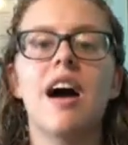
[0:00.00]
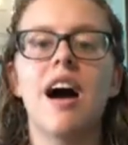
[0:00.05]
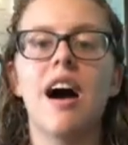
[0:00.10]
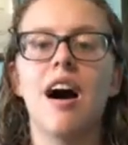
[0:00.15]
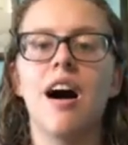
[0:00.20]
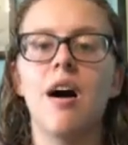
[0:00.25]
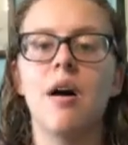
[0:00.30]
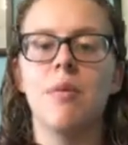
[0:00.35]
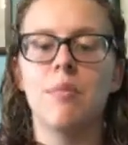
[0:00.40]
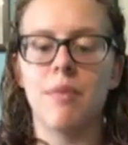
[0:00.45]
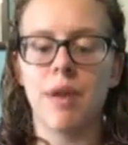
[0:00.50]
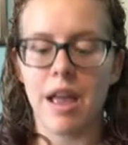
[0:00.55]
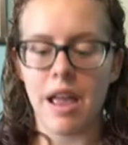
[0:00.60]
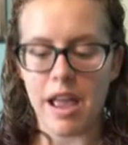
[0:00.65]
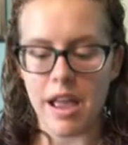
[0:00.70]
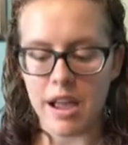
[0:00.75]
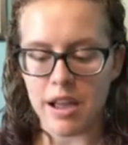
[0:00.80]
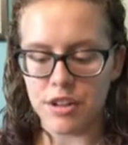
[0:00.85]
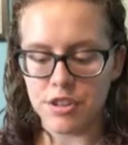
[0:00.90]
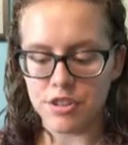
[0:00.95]

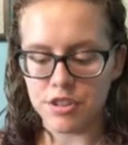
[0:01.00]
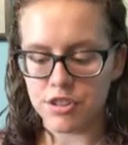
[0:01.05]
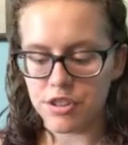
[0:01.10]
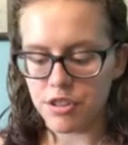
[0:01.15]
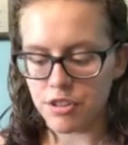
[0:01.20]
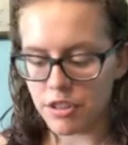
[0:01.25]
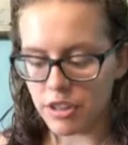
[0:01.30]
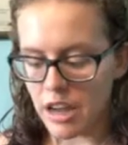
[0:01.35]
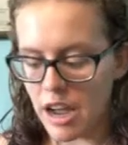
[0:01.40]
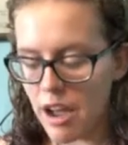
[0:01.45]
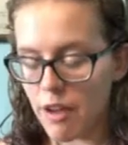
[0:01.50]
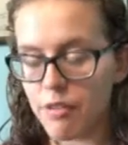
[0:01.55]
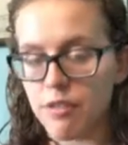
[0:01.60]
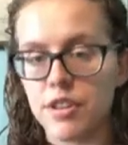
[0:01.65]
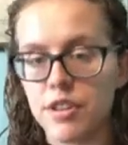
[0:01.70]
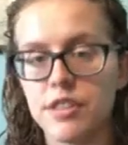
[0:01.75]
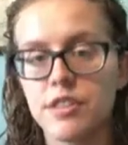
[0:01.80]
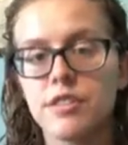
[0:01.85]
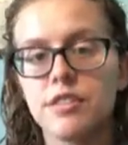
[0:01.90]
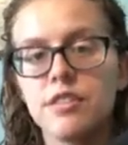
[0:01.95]
And you're gonna
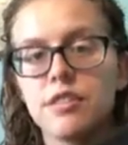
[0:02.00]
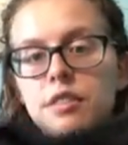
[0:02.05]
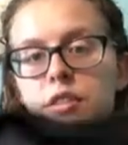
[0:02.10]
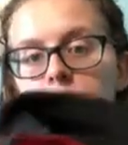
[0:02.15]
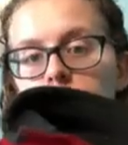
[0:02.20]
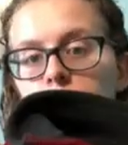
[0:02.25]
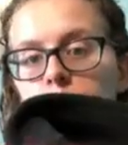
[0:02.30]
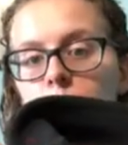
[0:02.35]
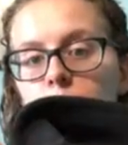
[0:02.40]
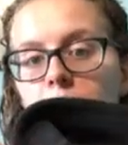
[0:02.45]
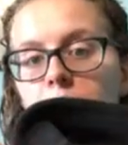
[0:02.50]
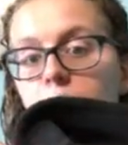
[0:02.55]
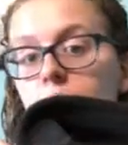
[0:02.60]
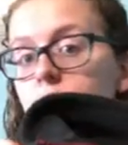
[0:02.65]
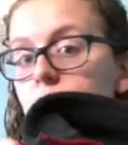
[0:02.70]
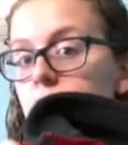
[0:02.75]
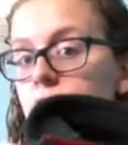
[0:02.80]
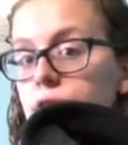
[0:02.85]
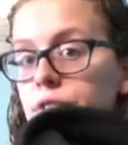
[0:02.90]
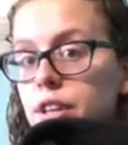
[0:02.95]
wanna have
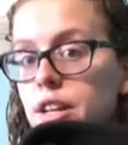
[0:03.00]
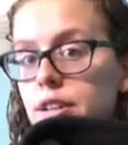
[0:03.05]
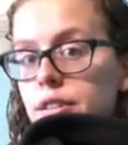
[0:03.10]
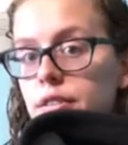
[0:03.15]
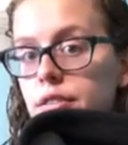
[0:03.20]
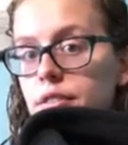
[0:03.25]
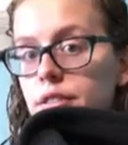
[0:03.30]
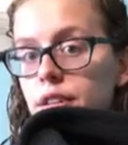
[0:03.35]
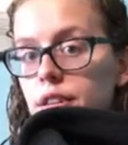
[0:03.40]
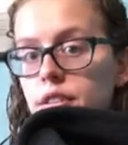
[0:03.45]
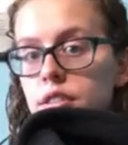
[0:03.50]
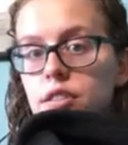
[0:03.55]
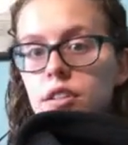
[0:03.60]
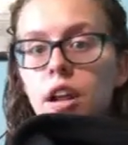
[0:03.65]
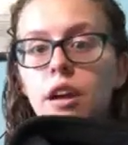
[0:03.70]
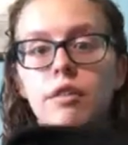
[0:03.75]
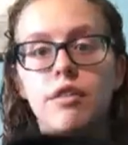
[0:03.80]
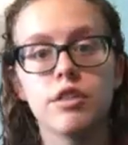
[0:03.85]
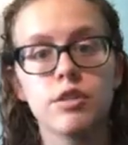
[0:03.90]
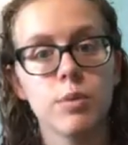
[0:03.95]
a fleece instead
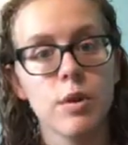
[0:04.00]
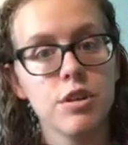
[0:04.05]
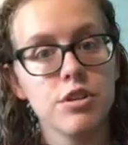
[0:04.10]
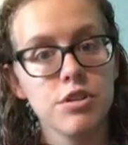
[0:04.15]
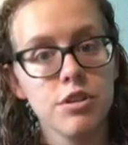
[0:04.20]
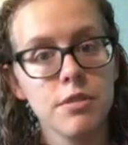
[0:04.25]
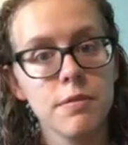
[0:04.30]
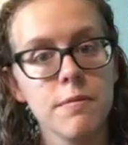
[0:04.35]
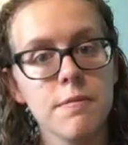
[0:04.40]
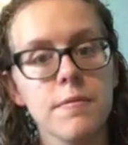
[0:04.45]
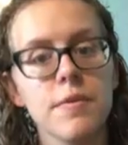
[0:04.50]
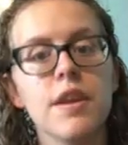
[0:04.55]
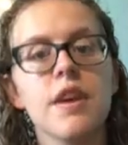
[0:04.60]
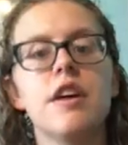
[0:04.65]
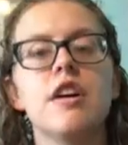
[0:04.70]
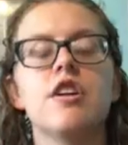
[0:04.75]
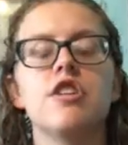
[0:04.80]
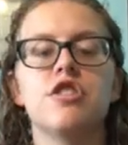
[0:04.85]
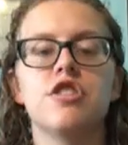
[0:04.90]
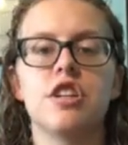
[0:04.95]
of a sweatshirt,
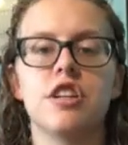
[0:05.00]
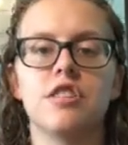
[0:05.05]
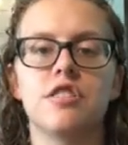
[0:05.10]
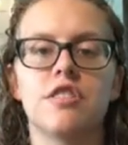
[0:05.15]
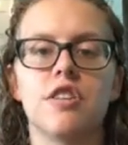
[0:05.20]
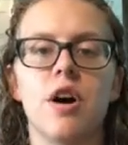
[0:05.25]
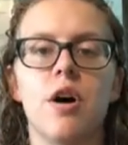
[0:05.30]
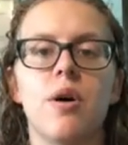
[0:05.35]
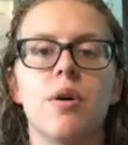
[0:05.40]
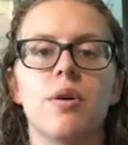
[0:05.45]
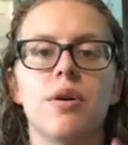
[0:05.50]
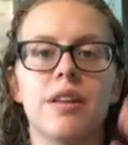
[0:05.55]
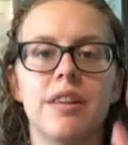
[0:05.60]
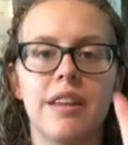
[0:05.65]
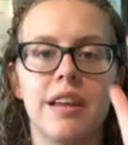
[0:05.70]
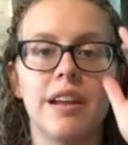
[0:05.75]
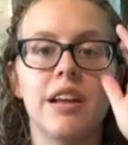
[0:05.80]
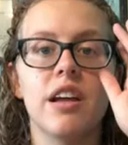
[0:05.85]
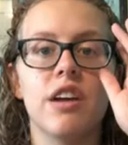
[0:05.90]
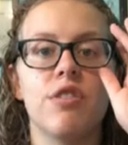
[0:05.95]
just so
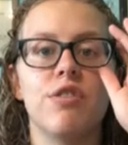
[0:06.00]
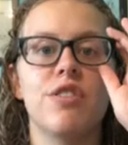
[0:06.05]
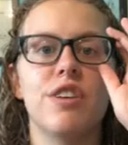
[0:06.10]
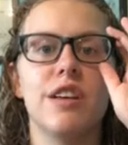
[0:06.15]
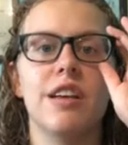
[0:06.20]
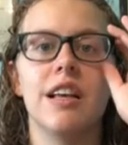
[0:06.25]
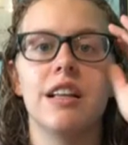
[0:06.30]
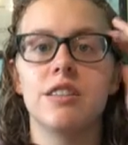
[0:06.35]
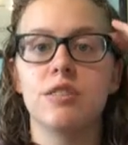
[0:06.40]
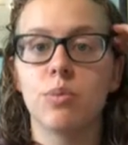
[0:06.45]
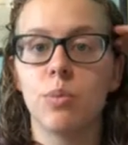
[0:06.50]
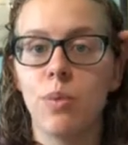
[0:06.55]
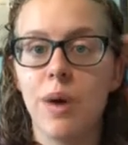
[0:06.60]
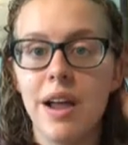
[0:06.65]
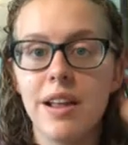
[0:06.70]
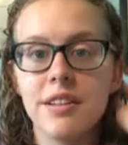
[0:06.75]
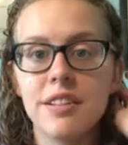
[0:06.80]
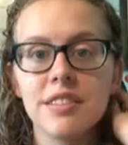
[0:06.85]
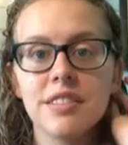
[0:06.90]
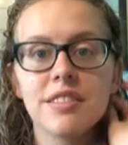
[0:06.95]
that if it gets
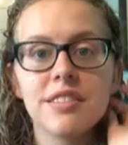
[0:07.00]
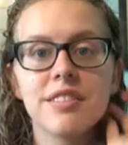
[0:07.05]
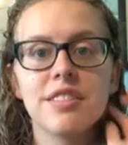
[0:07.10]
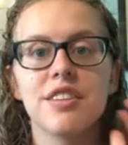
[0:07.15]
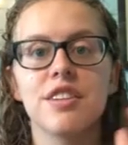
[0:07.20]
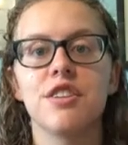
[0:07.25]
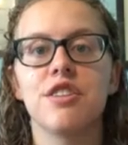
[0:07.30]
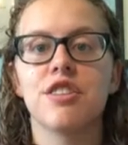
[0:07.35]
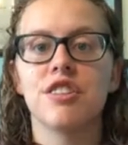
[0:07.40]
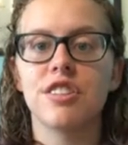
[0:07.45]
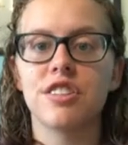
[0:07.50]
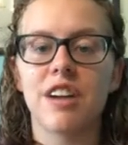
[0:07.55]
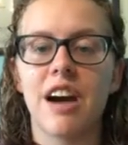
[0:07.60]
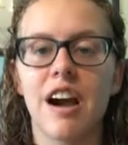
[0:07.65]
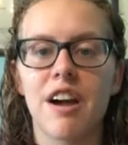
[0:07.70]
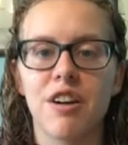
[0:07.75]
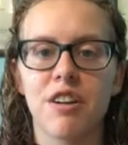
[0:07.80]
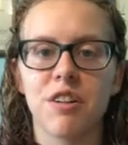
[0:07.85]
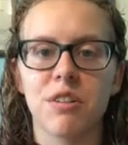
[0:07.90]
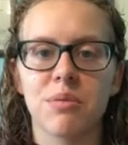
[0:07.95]
wet, your
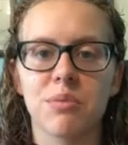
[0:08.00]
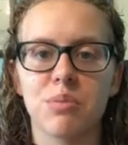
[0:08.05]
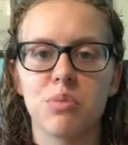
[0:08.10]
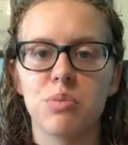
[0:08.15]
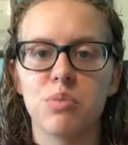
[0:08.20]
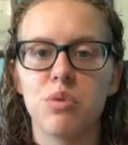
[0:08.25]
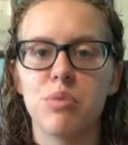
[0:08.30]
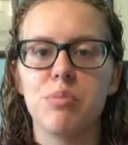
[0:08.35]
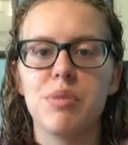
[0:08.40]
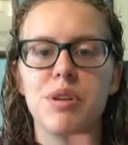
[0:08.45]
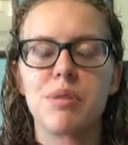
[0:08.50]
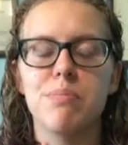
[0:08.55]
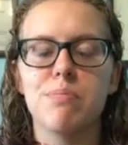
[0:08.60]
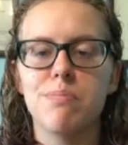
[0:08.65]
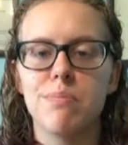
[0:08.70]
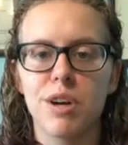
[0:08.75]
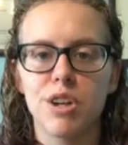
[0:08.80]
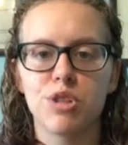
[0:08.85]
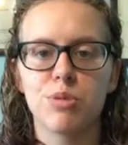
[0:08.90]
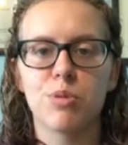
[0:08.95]
attire will be
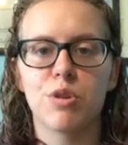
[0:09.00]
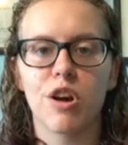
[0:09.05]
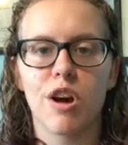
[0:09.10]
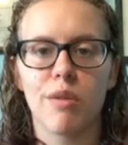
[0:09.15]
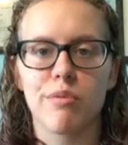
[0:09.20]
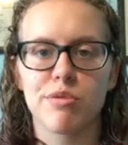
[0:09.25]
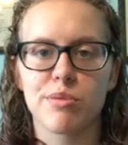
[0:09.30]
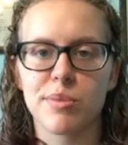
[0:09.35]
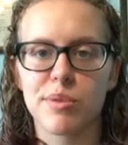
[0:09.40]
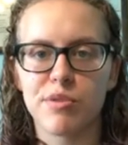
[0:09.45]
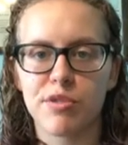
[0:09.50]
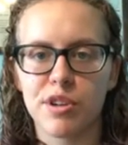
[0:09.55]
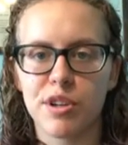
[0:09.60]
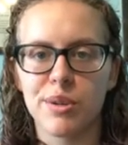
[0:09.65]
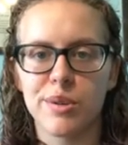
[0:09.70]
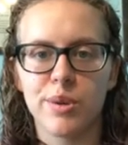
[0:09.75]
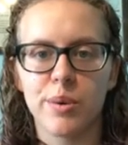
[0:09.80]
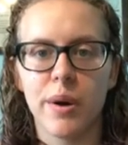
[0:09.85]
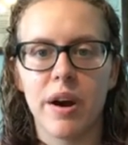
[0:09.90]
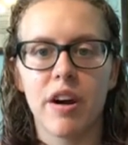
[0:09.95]
much more comfortable for you
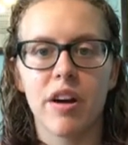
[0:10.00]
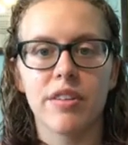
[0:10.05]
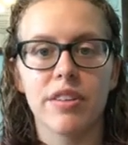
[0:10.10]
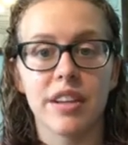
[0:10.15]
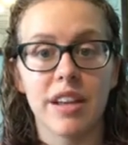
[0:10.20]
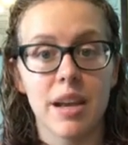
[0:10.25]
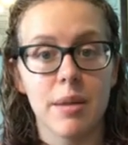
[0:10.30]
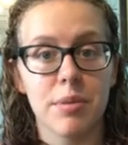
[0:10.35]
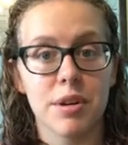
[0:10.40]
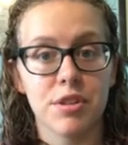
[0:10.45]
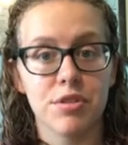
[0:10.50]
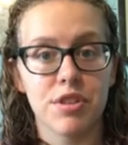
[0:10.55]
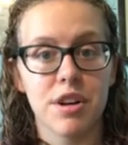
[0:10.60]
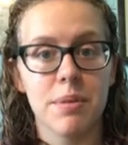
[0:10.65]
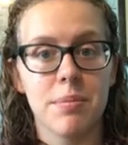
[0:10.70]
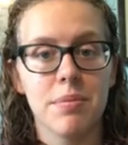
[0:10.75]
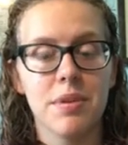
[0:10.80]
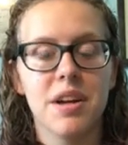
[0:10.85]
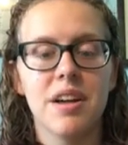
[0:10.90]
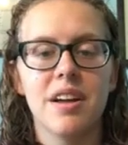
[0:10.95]
to wear on the camping trip